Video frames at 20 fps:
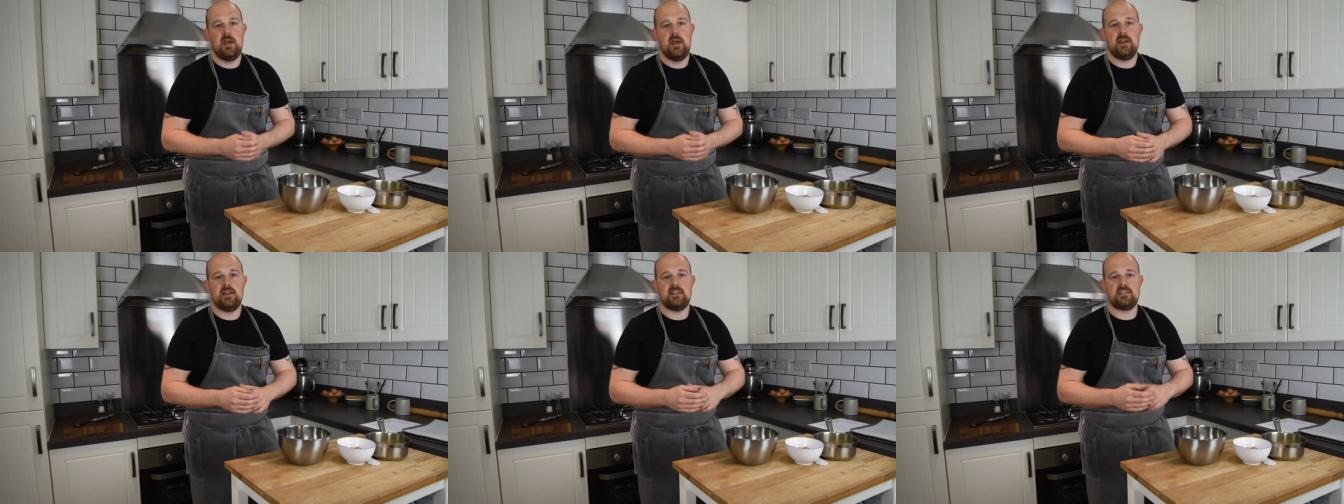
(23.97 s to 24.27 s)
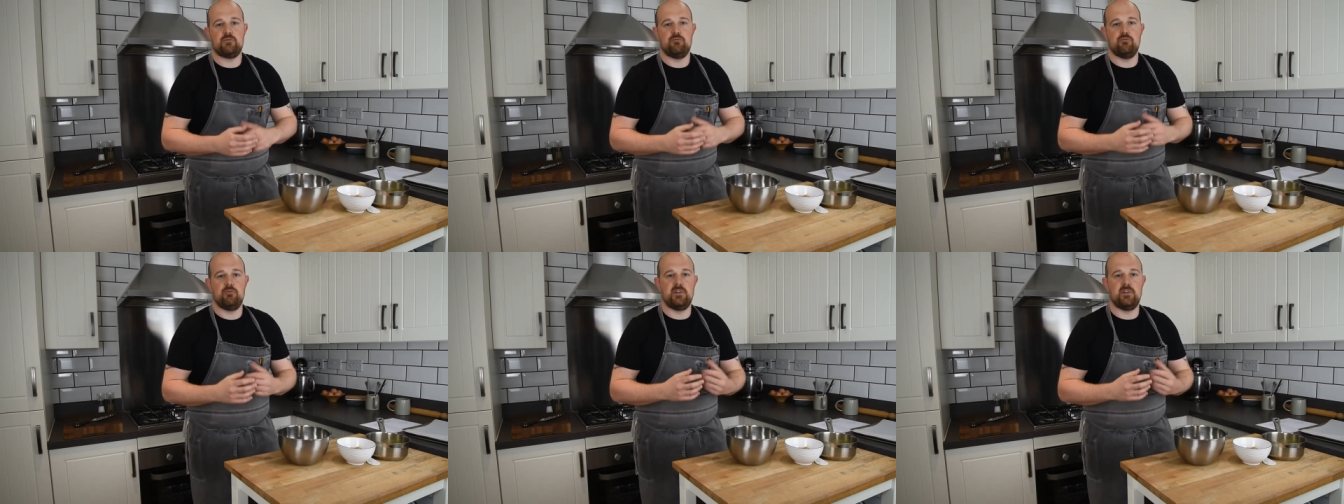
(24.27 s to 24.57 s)
It's
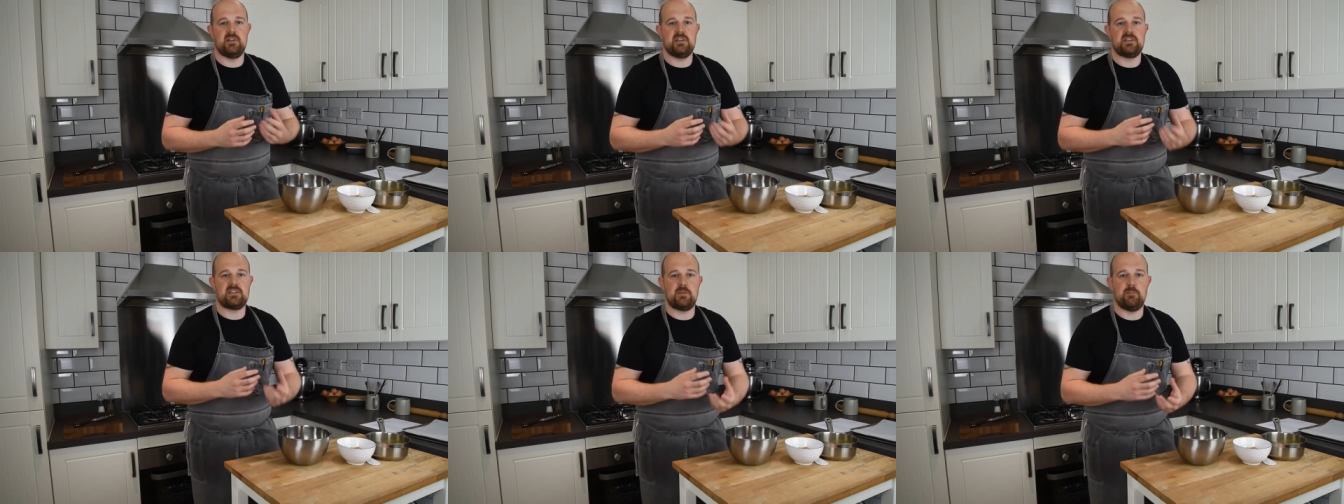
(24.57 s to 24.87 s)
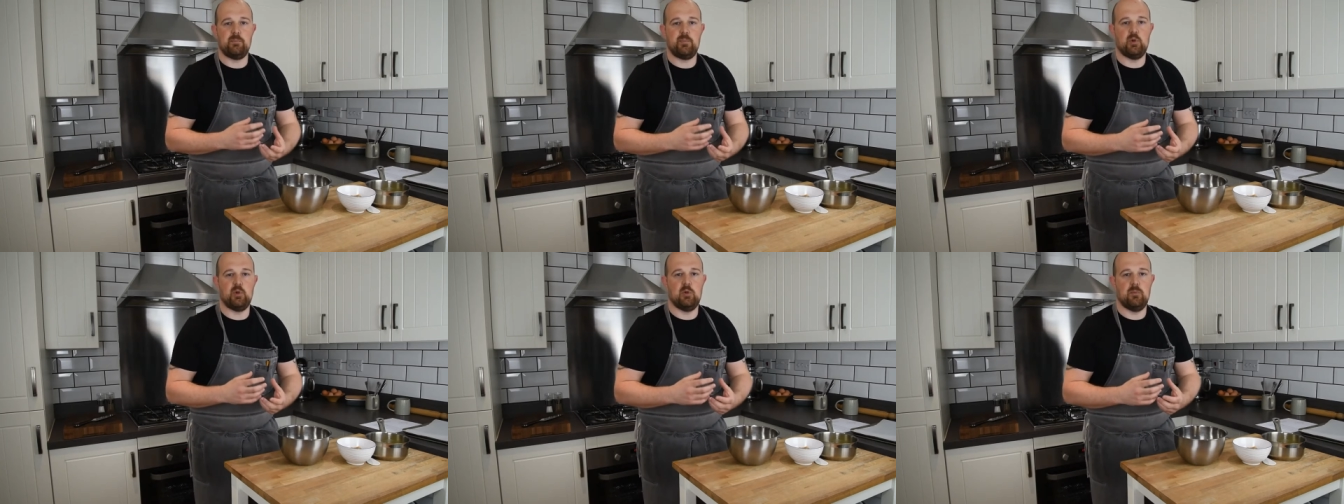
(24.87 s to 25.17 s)
a really
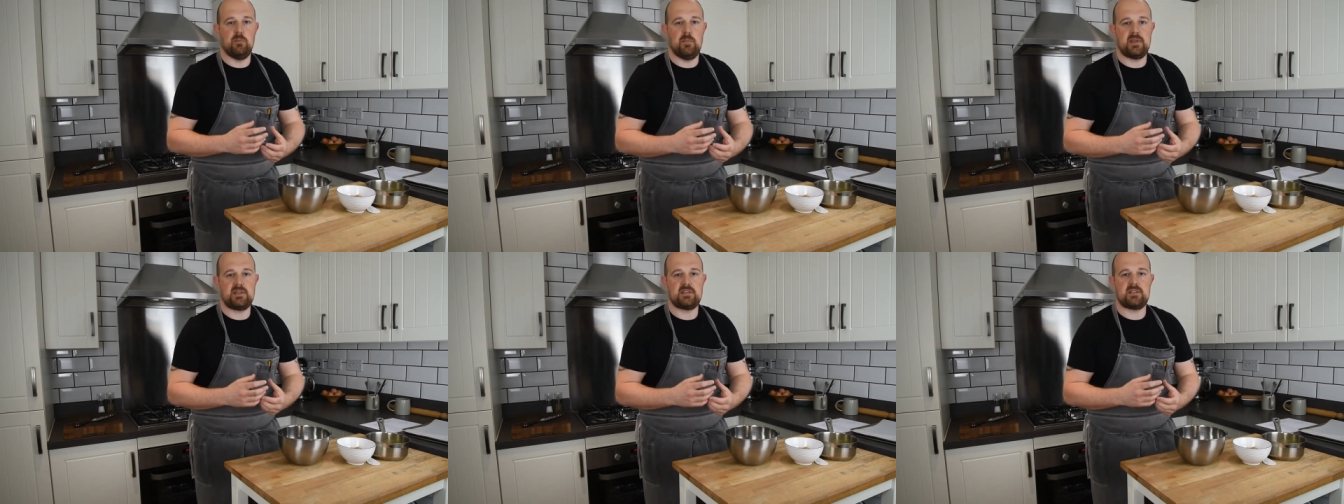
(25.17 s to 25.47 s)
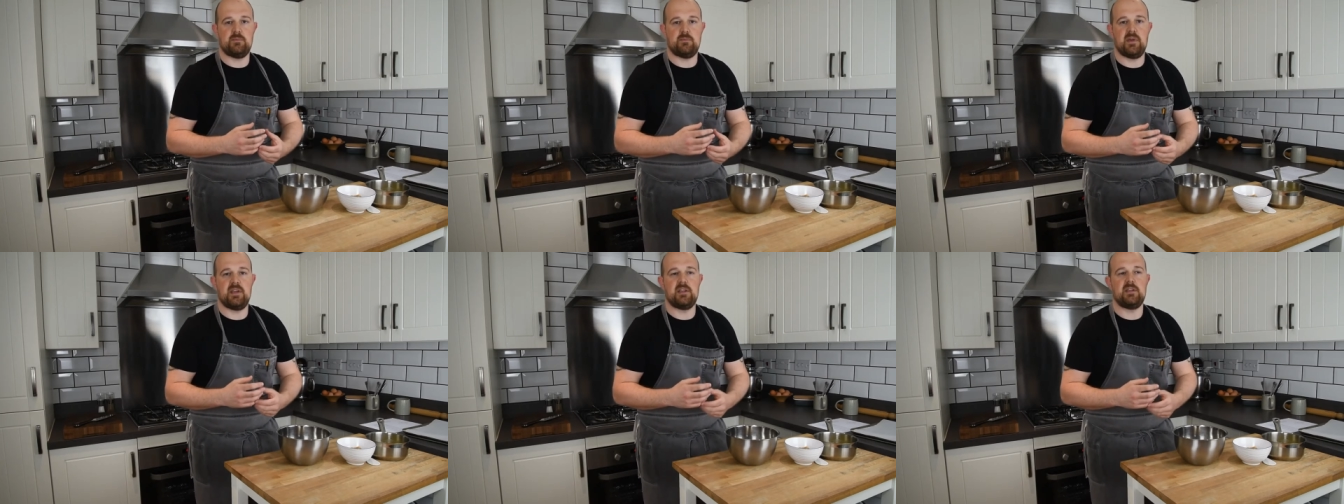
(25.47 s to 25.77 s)
simple mix to
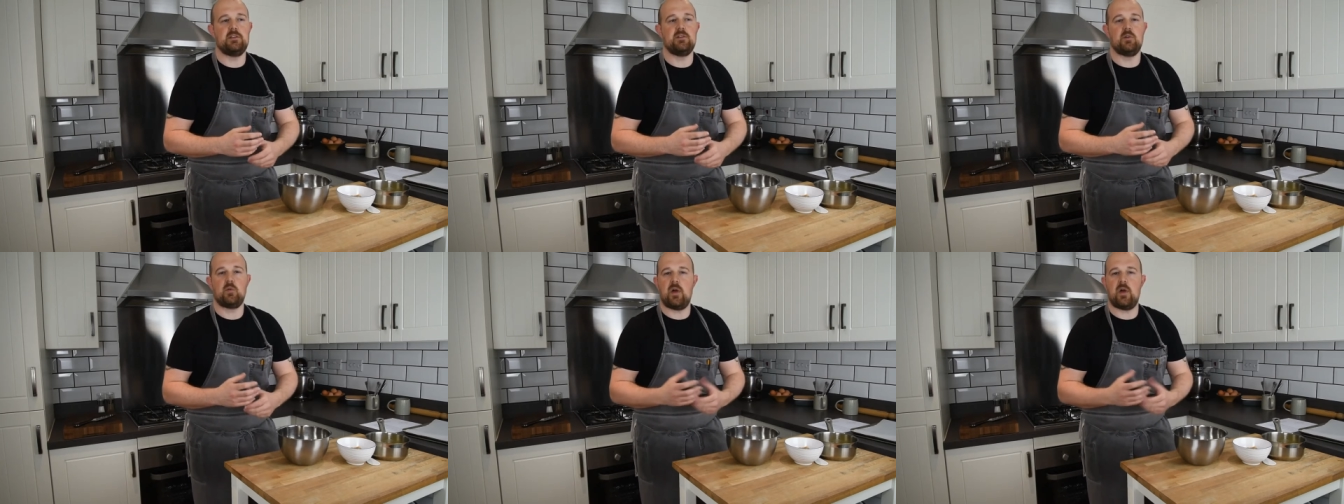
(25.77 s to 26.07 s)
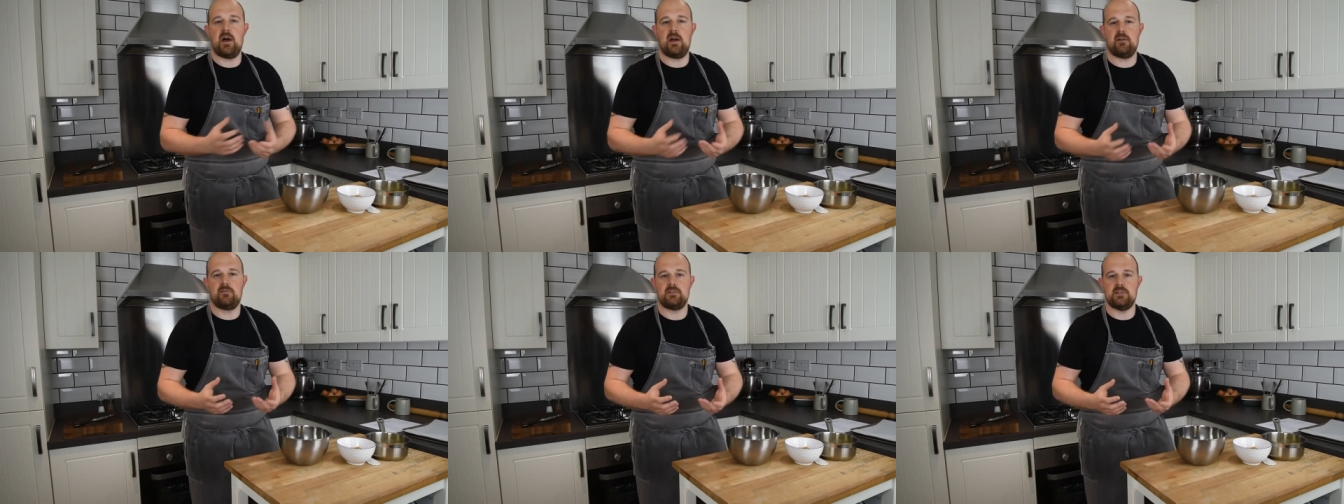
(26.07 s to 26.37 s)
make. You don't
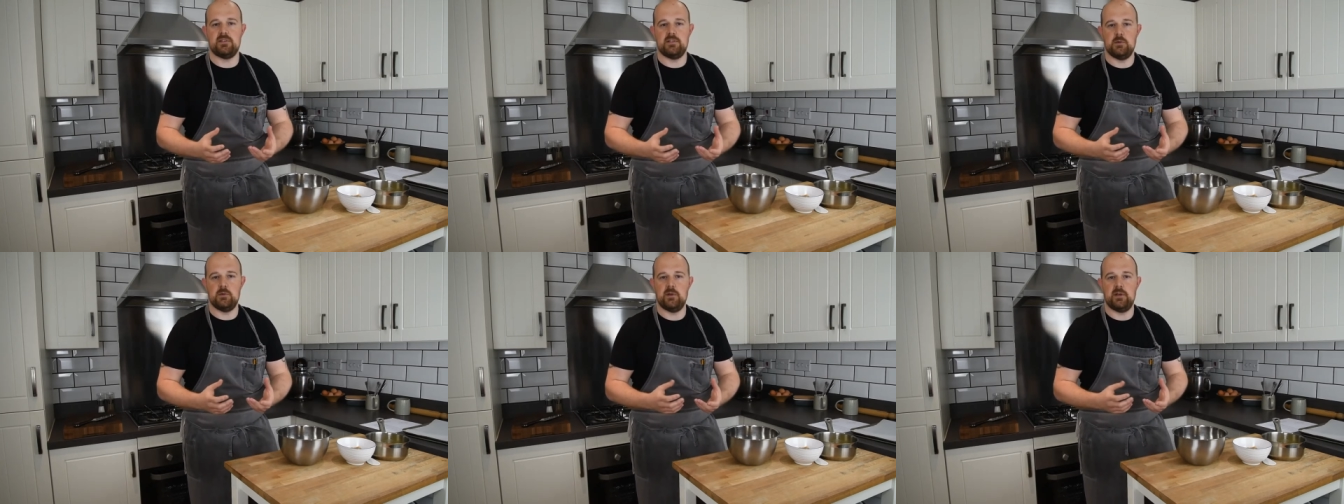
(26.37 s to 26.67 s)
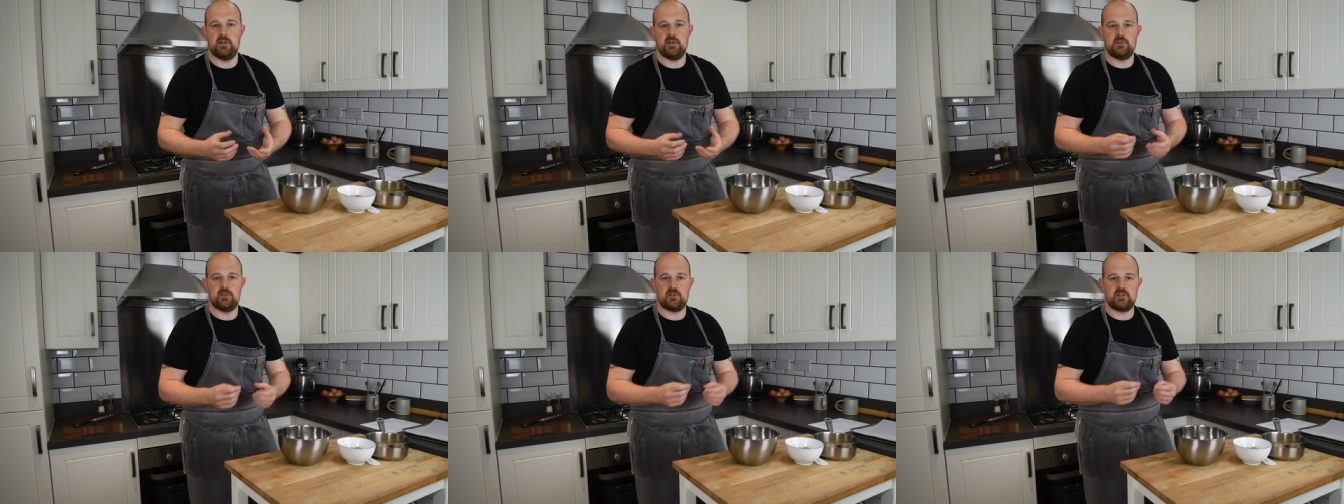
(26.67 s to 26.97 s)
have to do it,
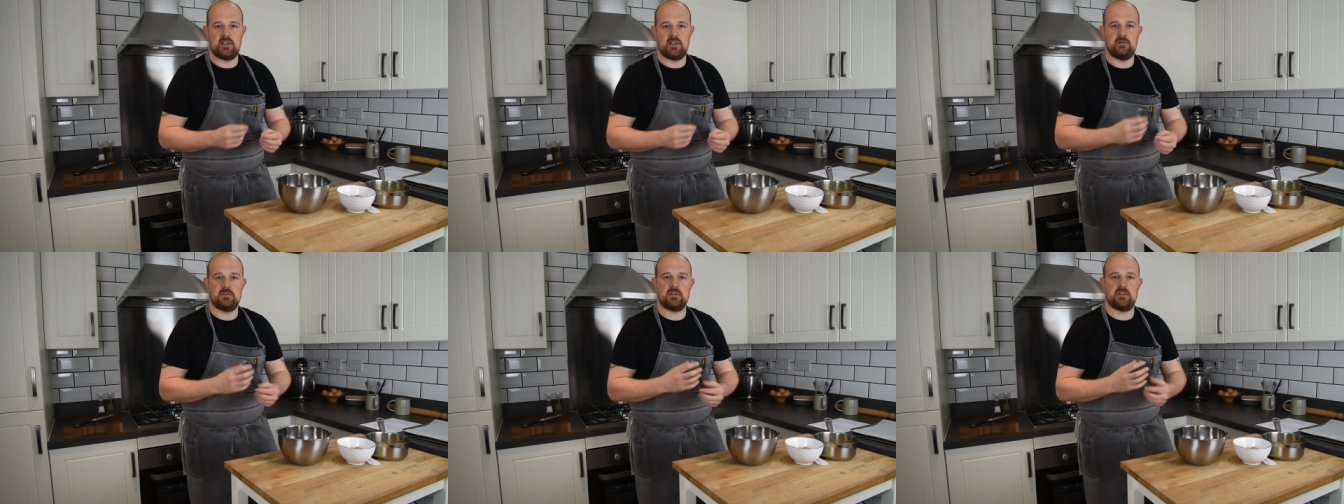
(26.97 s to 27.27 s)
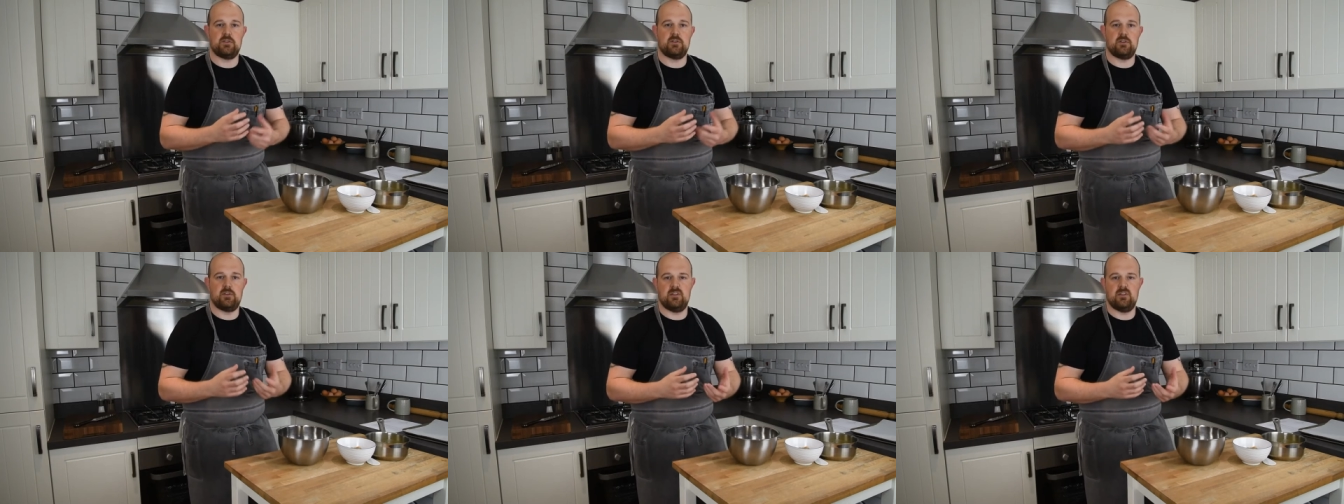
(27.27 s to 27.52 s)
it just gives the,